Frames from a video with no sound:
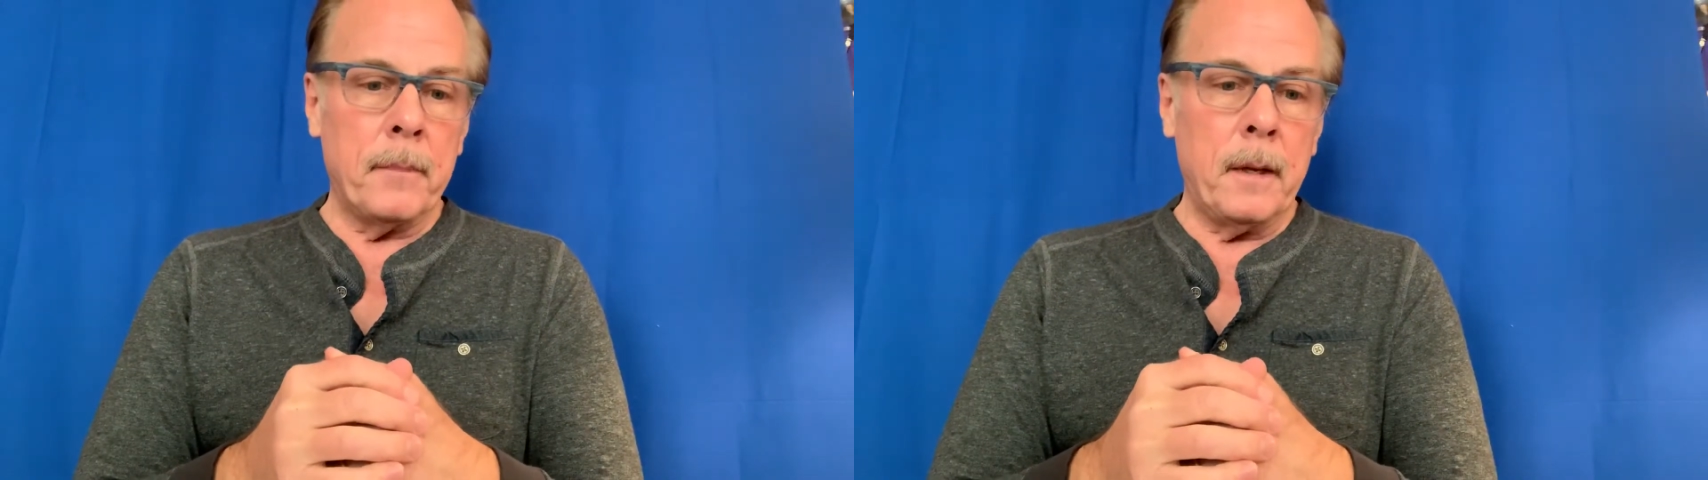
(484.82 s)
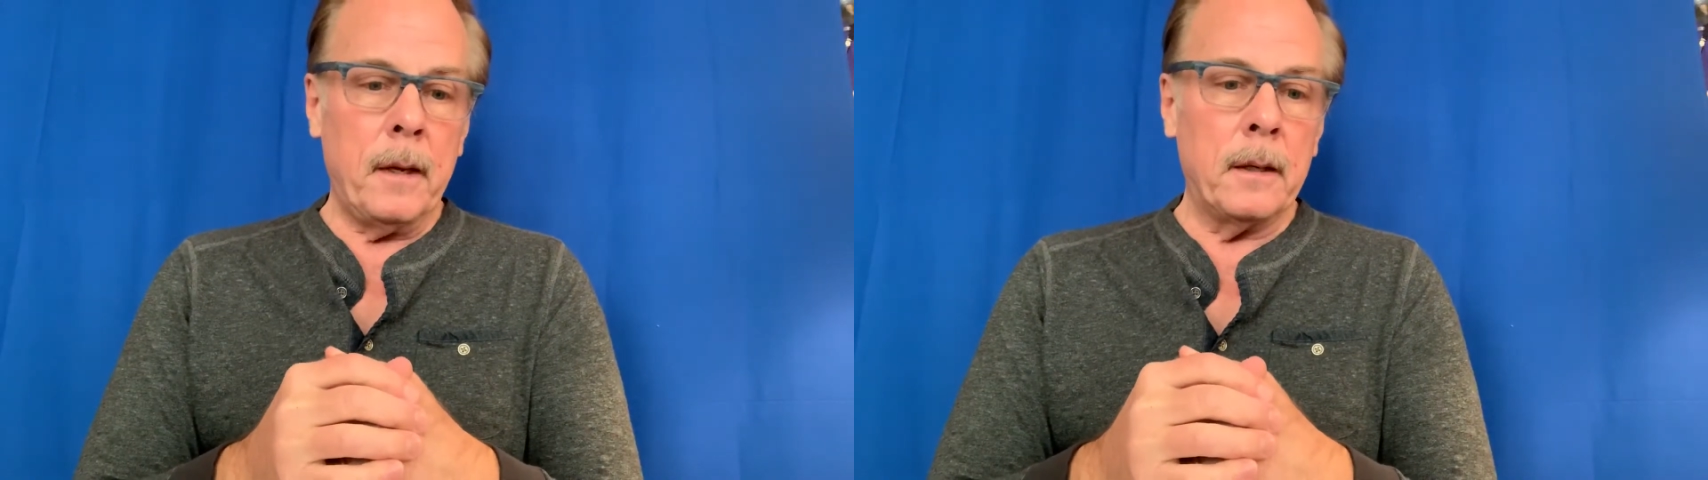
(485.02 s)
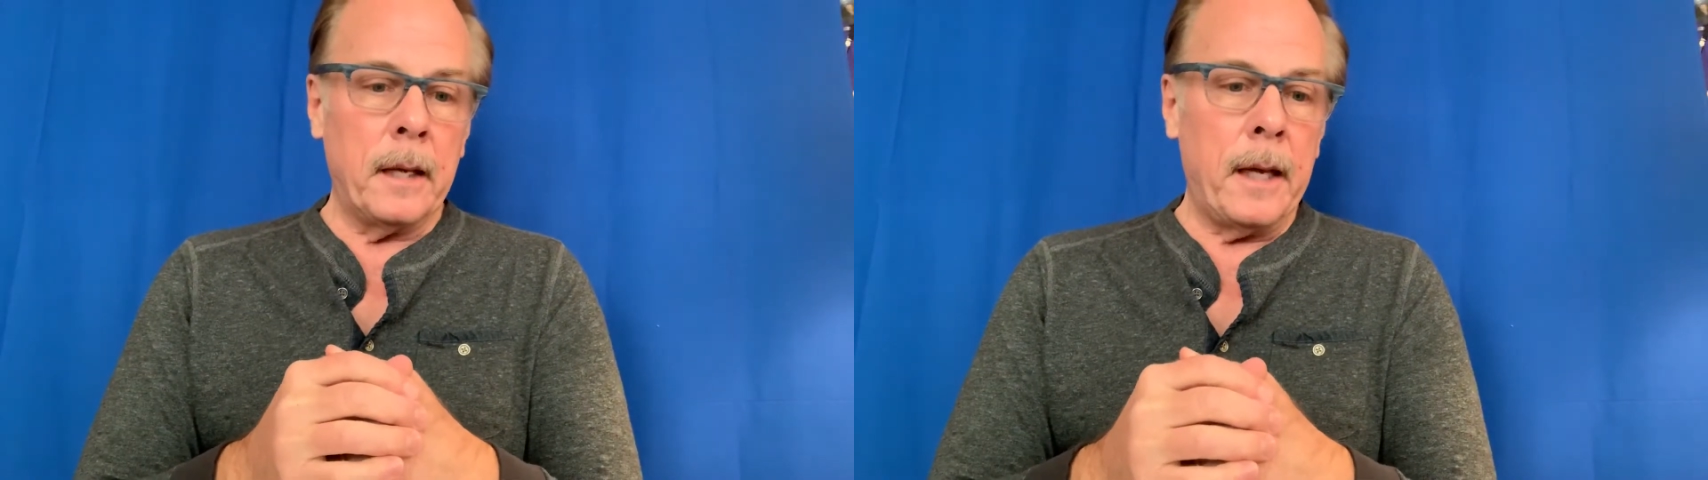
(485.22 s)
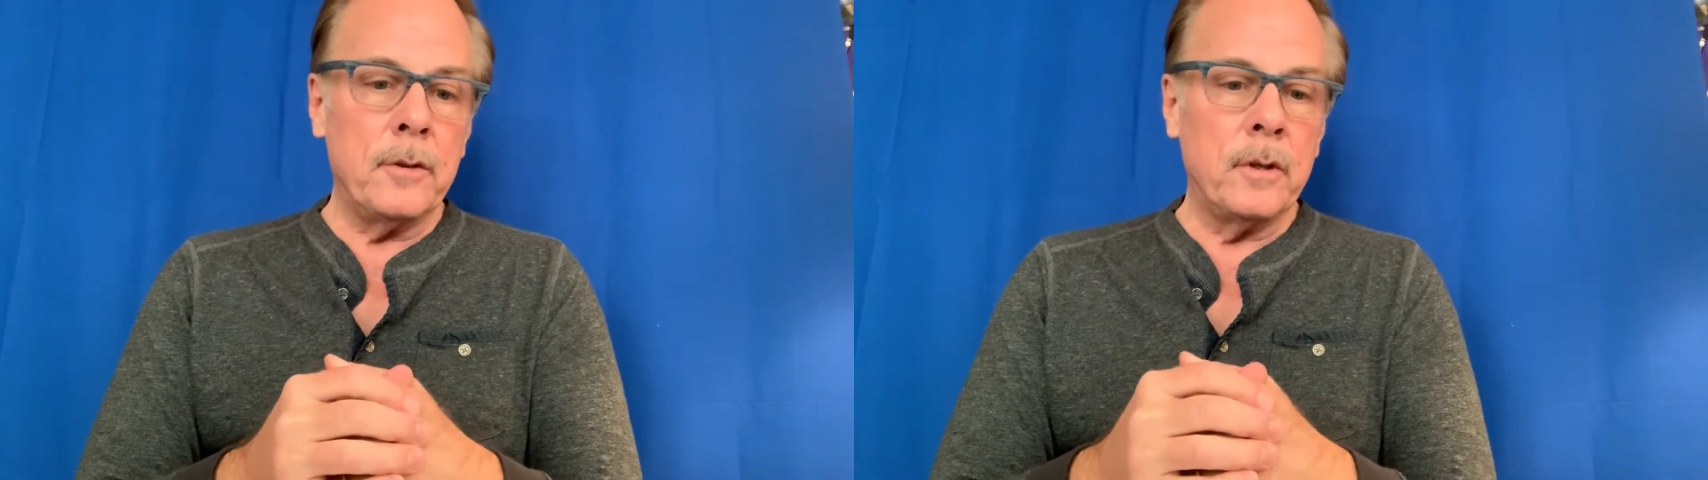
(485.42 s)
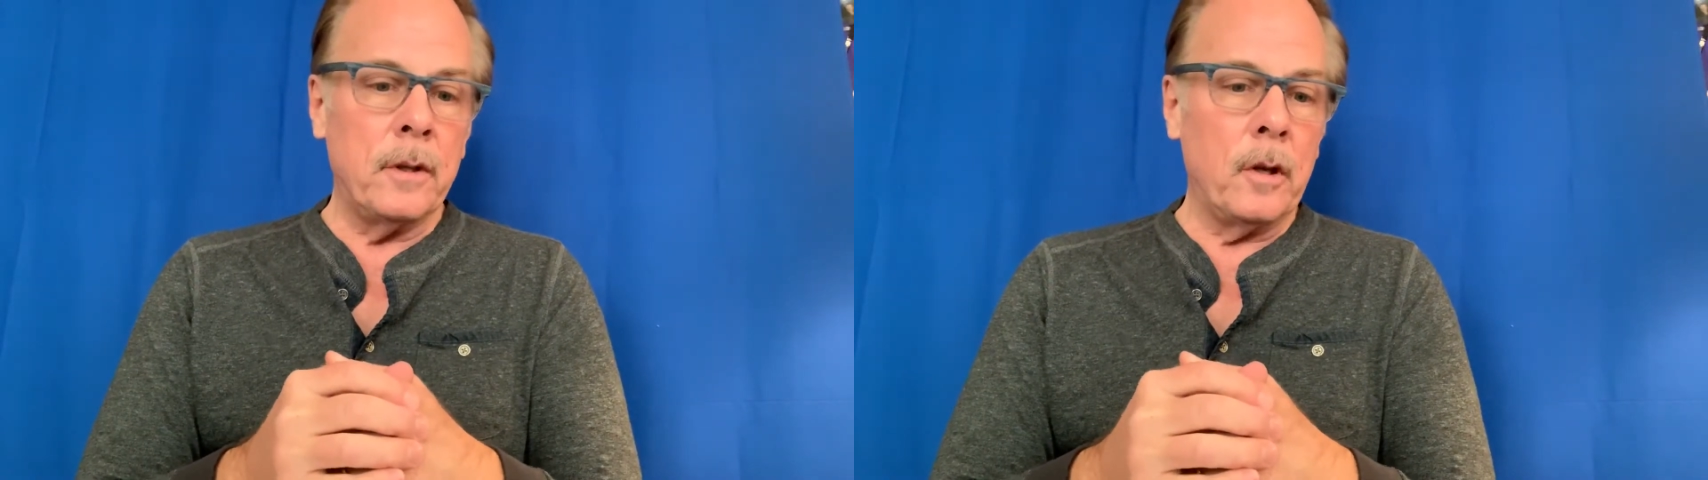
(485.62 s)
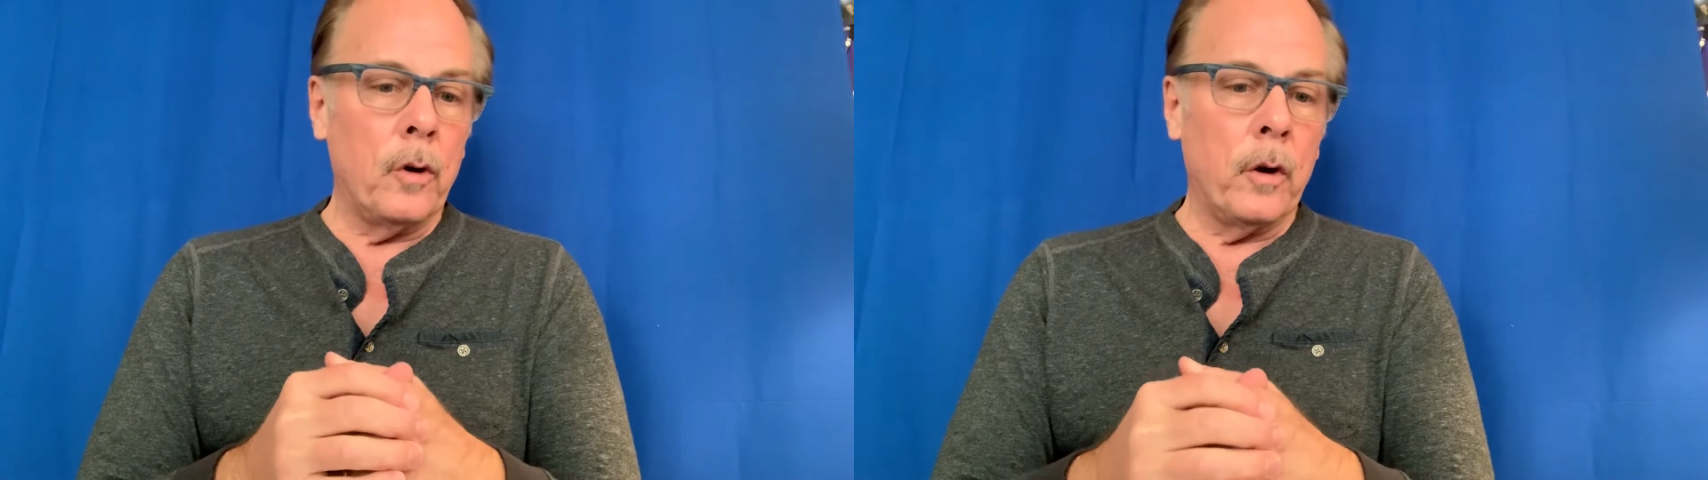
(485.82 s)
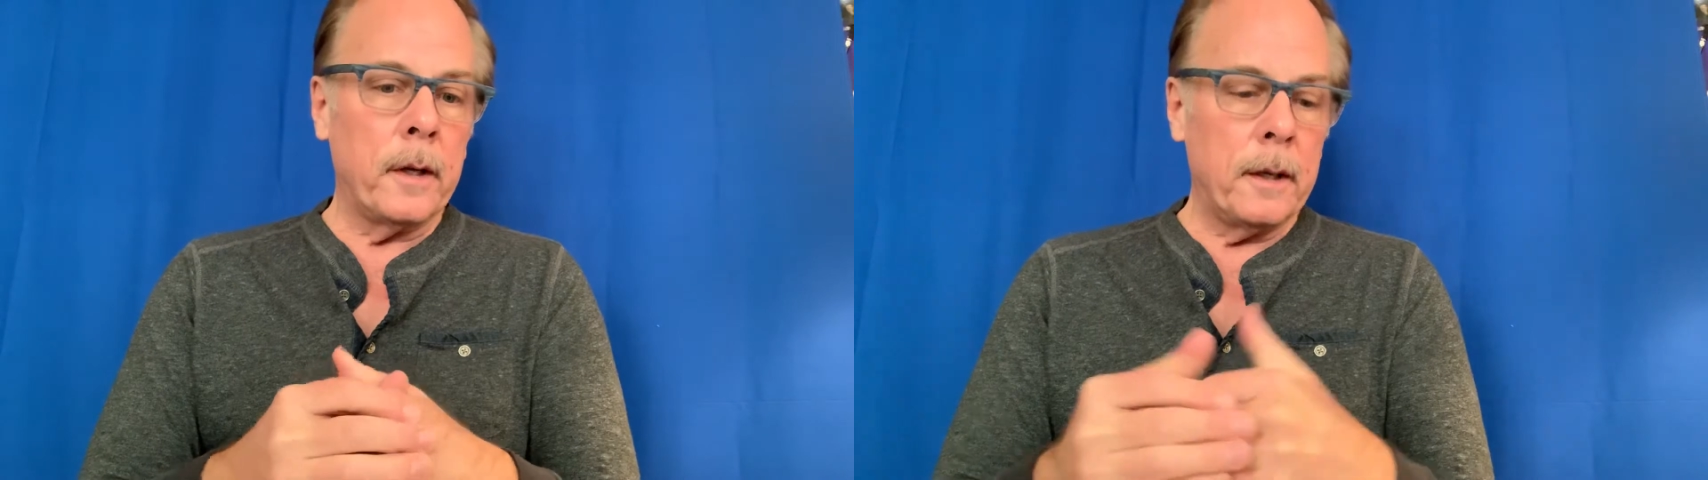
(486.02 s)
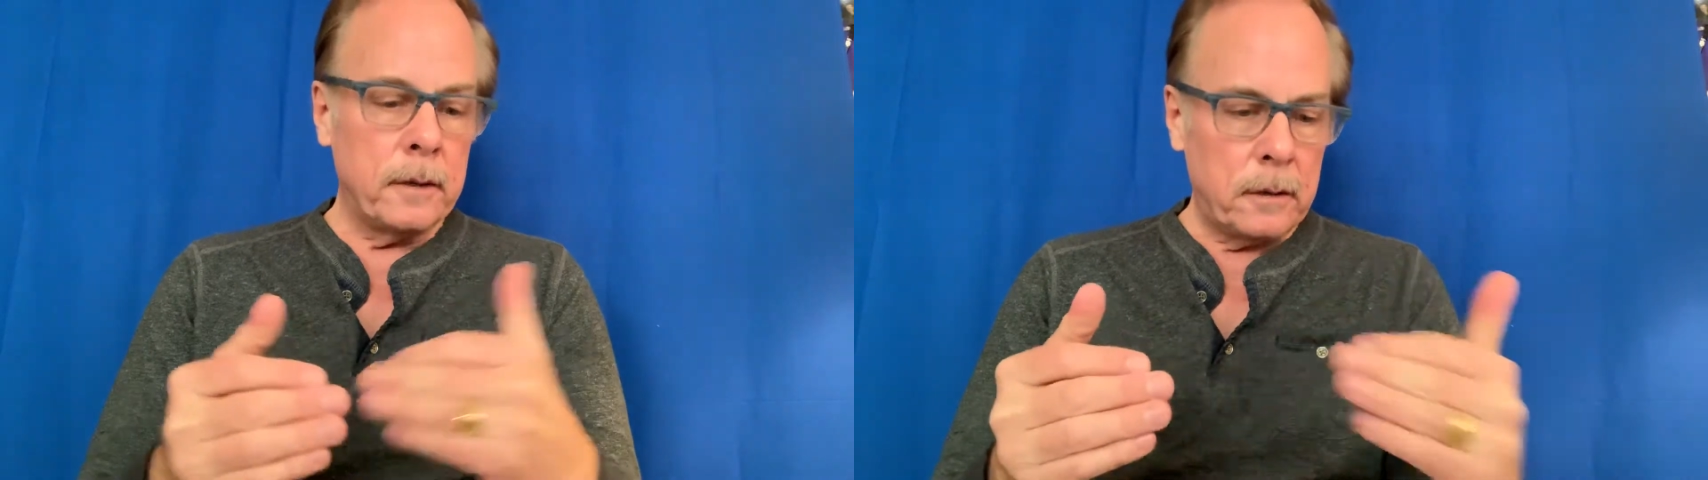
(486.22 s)
Engaging the
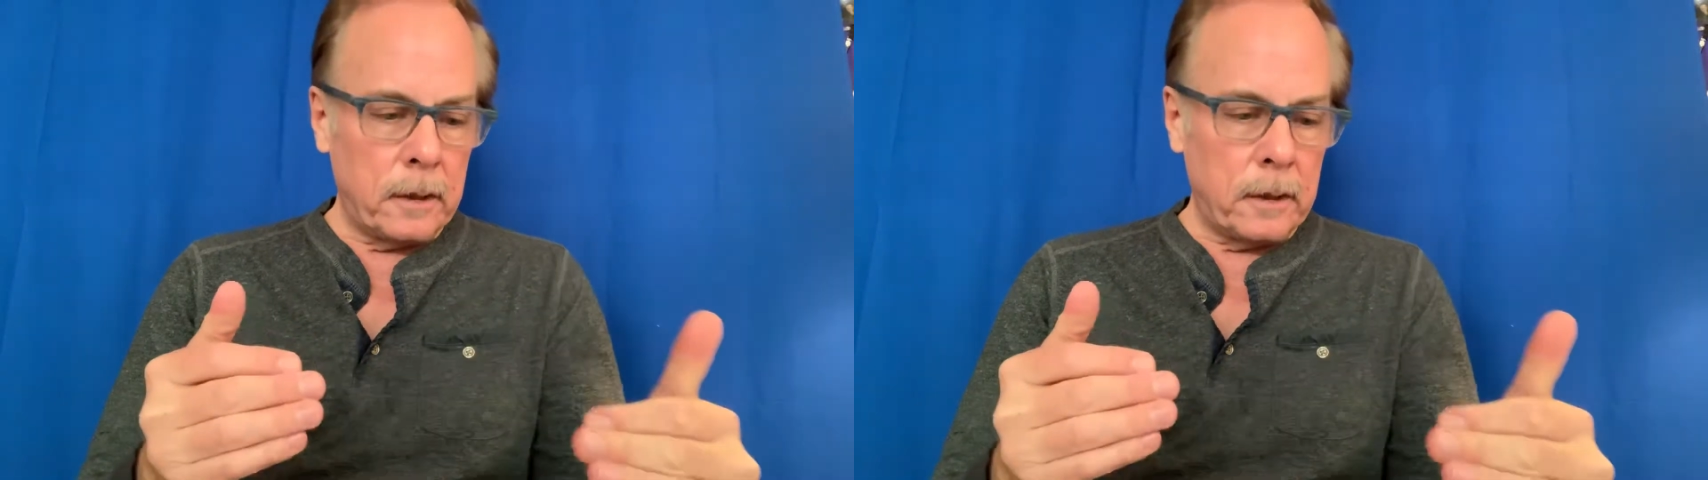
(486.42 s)
audience,